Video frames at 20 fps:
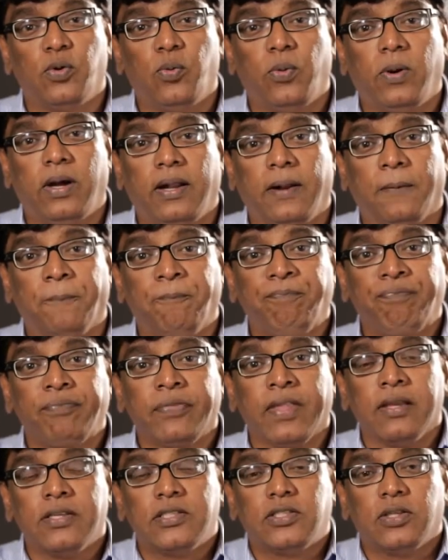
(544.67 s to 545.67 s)
the world.
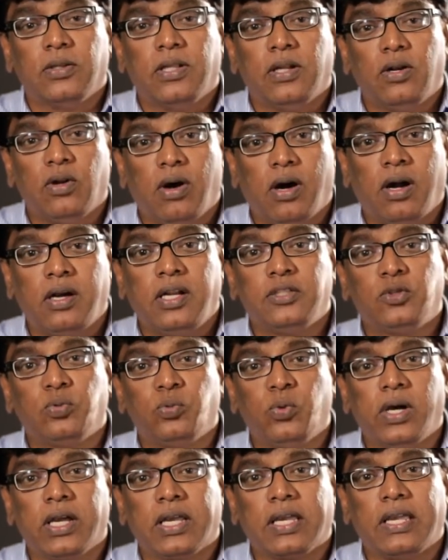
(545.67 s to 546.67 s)
So the Lord is
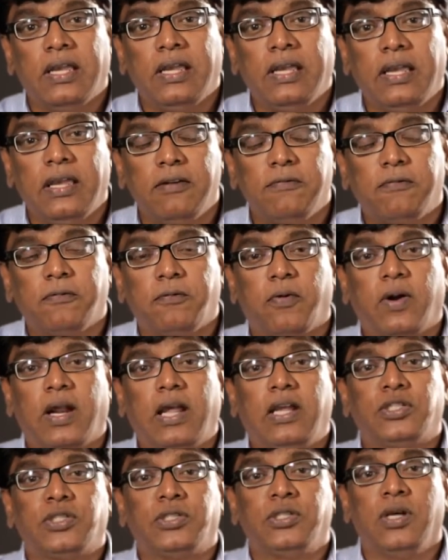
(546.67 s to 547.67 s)
working in
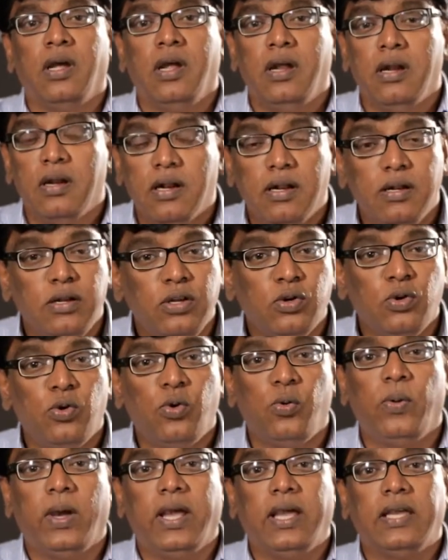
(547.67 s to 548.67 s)
fresh, new
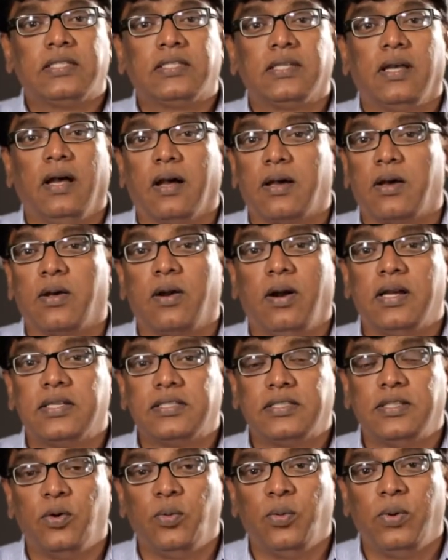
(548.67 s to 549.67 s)
ways
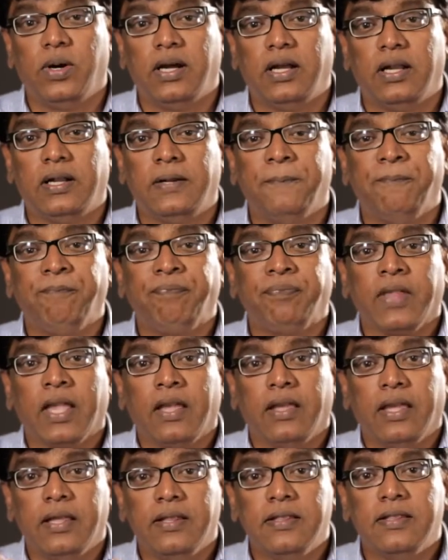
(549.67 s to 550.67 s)
across the world
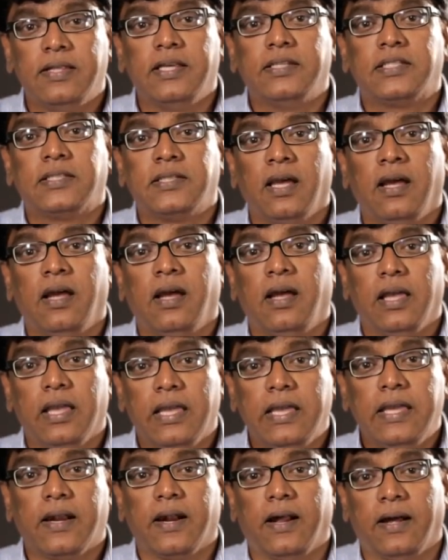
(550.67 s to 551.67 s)
in this
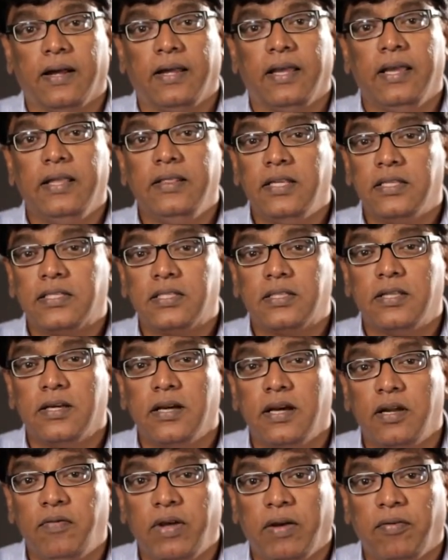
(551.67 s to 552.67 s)
era, in this
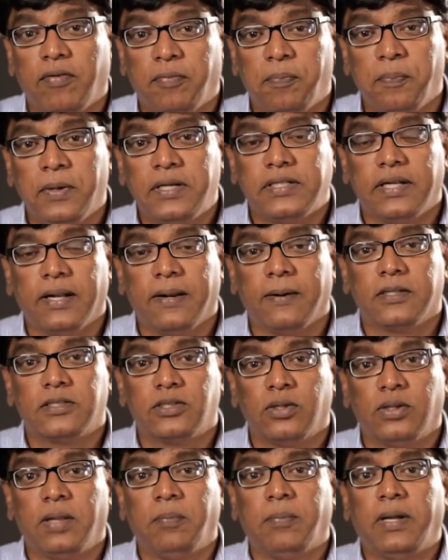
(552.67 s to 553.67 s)
third wave of mission.
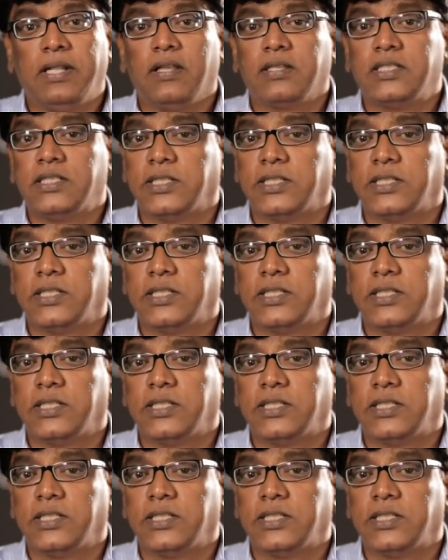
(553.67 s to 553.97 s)
But the